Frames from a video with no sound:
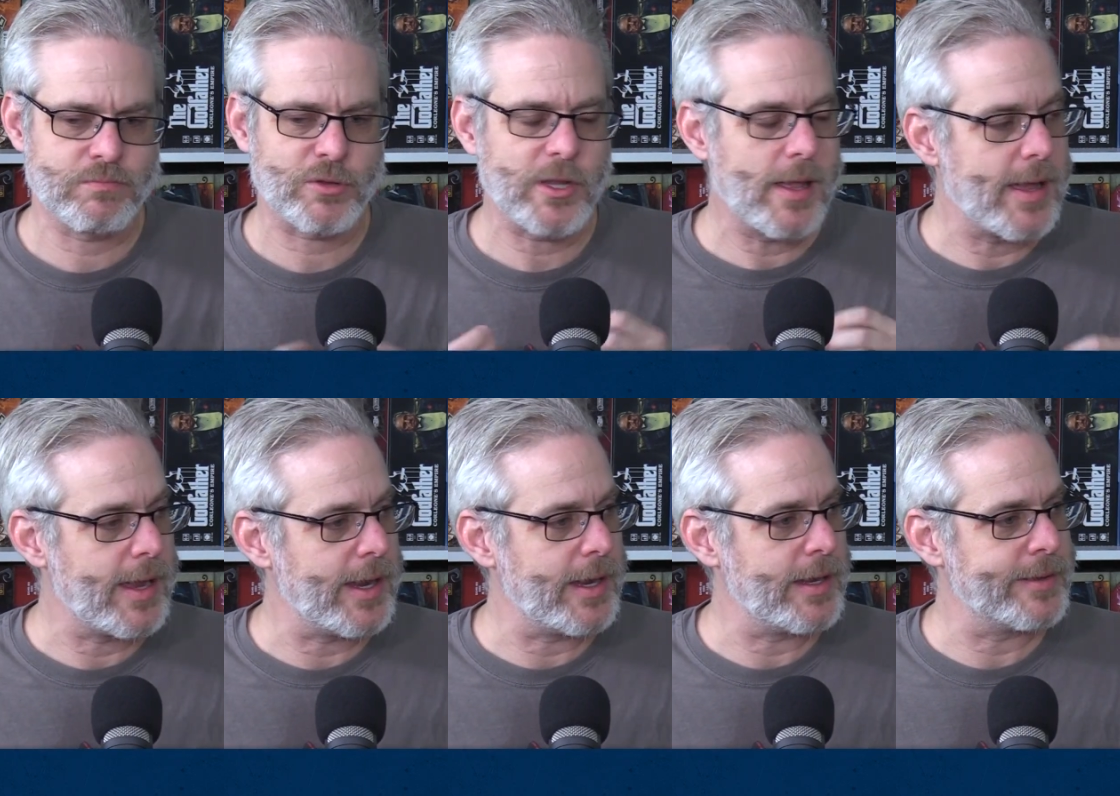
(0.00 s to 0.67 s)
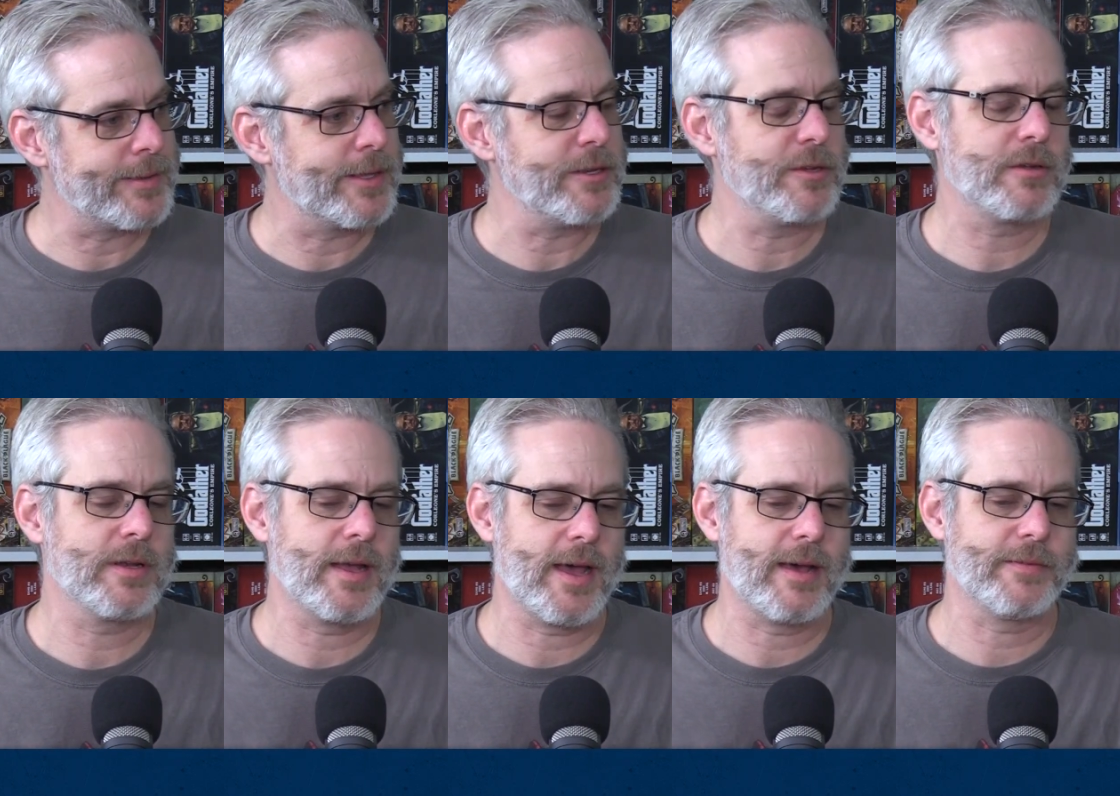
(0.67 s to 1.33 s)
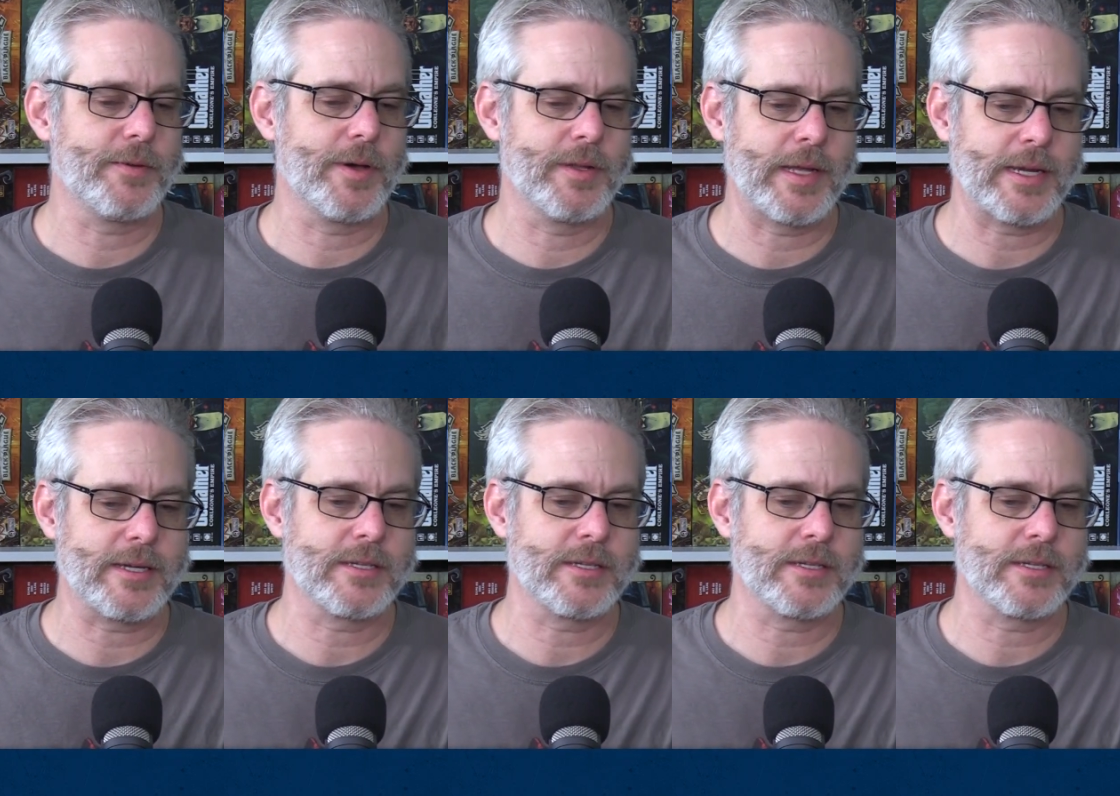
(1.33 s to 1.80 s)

play, and then you could have like